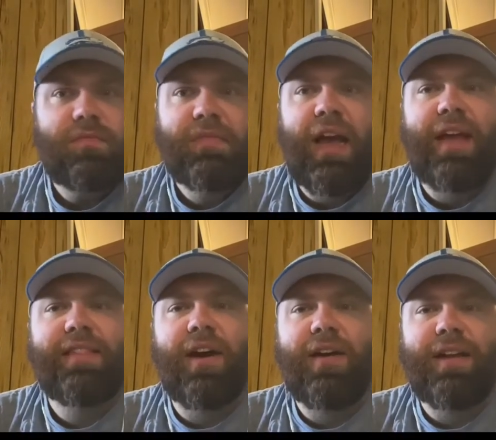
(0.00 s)
I
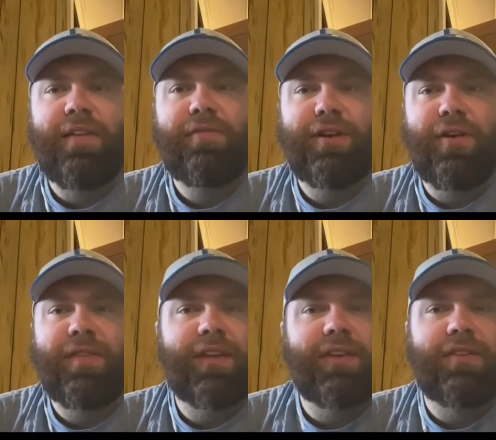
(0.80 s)
definitely don't
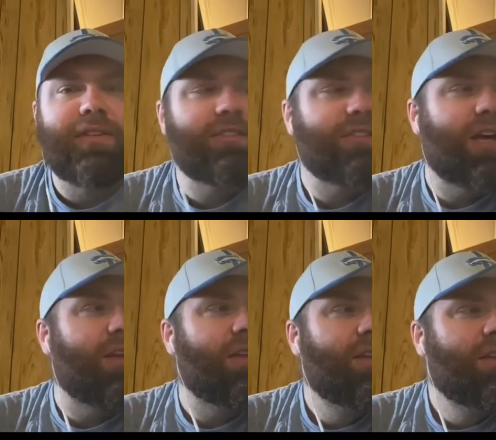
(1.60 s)
think you can
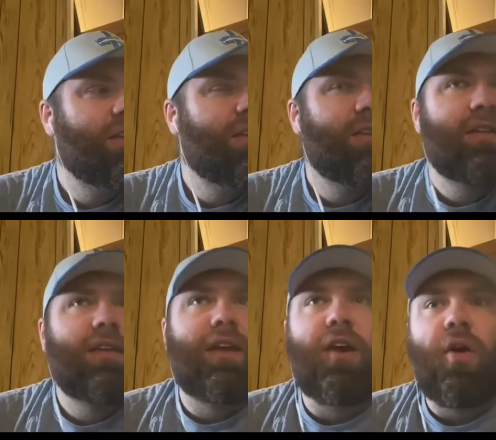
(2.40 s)
sell
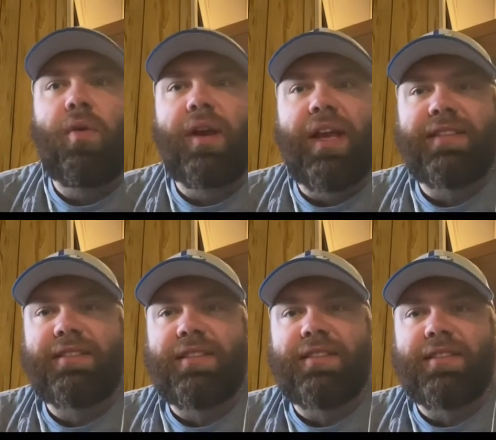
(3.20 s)
an 0-8
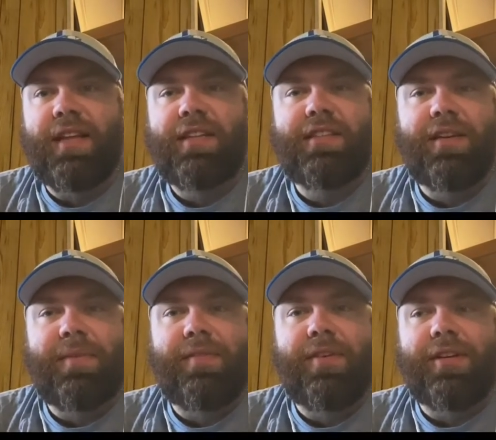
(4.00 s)
season. That's going to
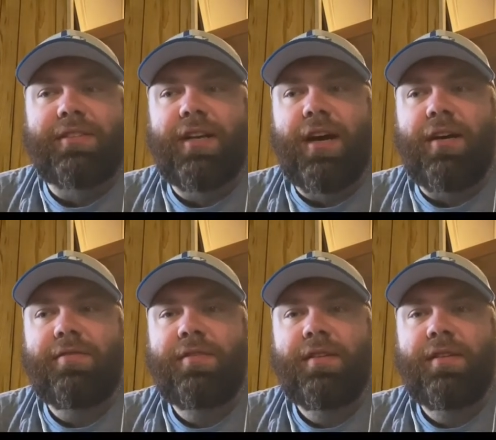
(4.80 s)
be very tough.